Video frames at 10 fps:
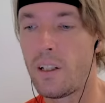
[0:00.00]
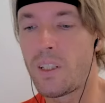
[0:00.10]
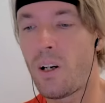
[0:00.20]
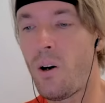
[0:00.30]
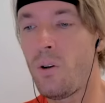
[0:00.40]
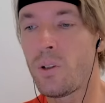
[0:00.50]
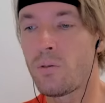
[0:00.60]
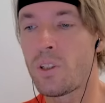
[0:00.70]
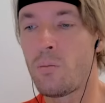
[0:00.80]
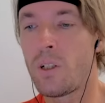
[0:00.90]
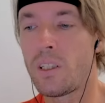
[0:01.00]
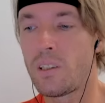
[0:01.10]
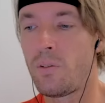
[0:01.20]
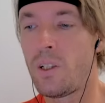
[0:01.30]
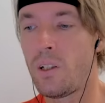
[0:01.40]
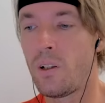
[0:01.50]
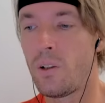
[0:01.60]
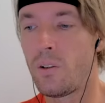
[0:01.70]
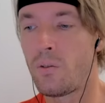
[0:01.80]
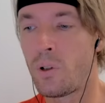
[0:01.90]
The tone of somebody's
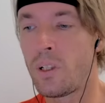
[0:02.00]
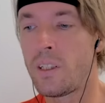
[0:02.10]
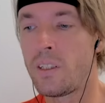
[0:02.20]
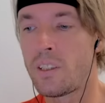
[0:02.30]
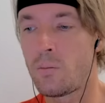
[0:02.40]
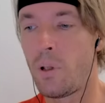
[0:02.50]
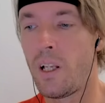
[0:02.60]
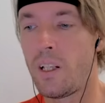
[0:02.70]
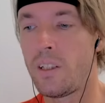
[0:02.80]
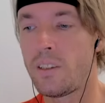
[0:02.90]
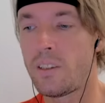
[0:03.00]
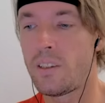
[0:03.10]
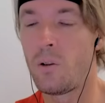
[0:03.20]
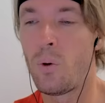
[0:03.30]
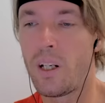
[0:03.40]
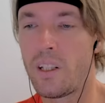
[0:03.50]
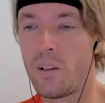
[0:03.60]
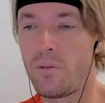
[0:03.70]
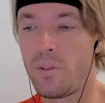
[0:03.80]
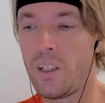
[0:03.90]
video really displays the way
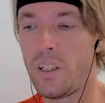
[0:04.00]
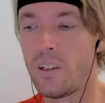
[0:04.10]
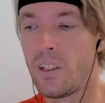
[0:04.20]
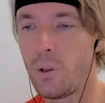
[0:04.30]
they feel.